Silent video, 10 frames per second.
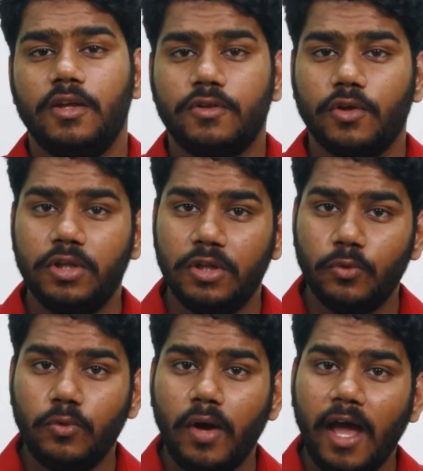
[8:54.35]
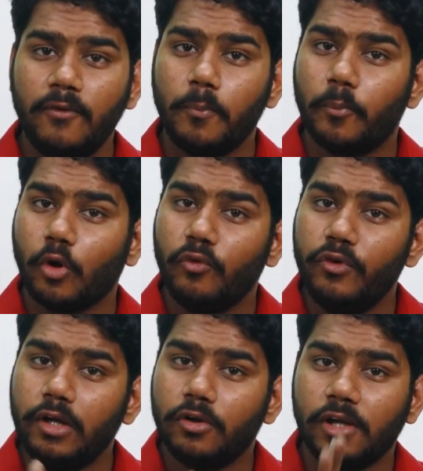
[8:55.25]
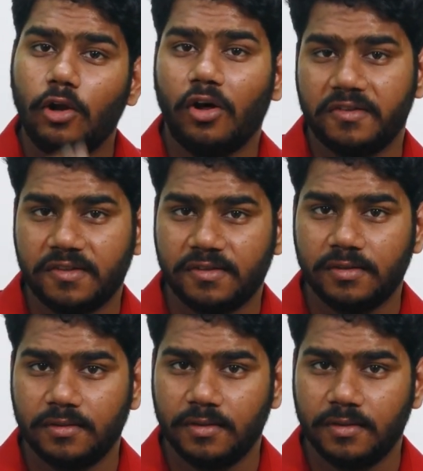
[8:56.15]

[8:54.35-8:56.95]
So you have a profit or a loss?